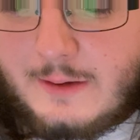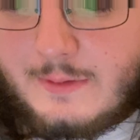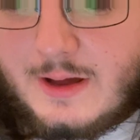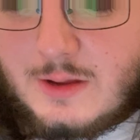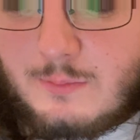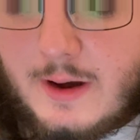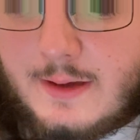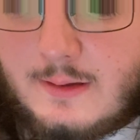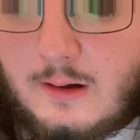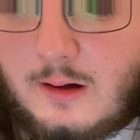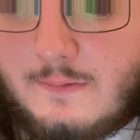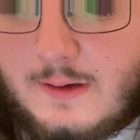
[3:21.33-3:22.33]
which
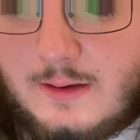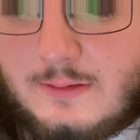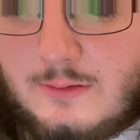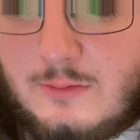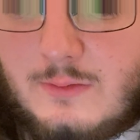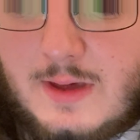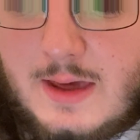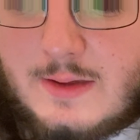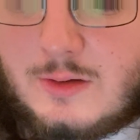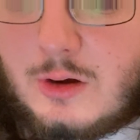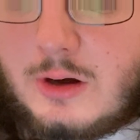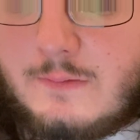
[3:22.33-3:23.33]
breaks off into the
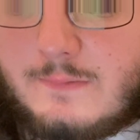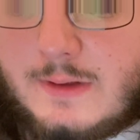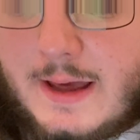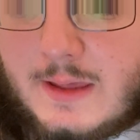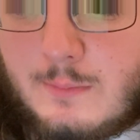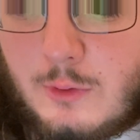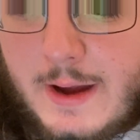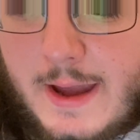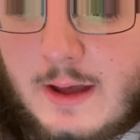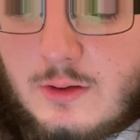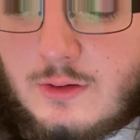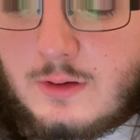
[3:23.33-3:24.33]
circumflex
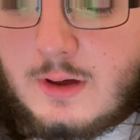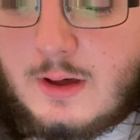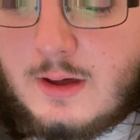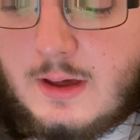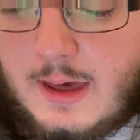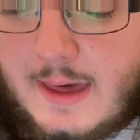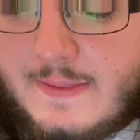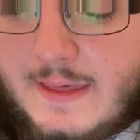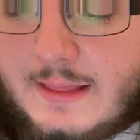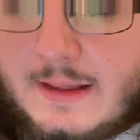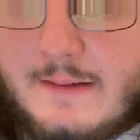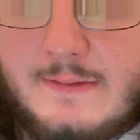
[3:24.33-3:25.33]
branch and the
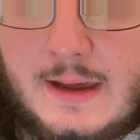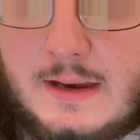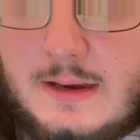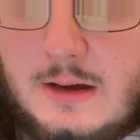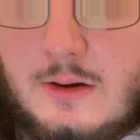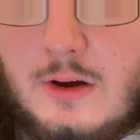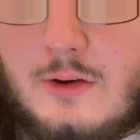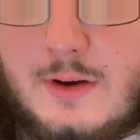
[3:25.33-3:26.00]
left anterior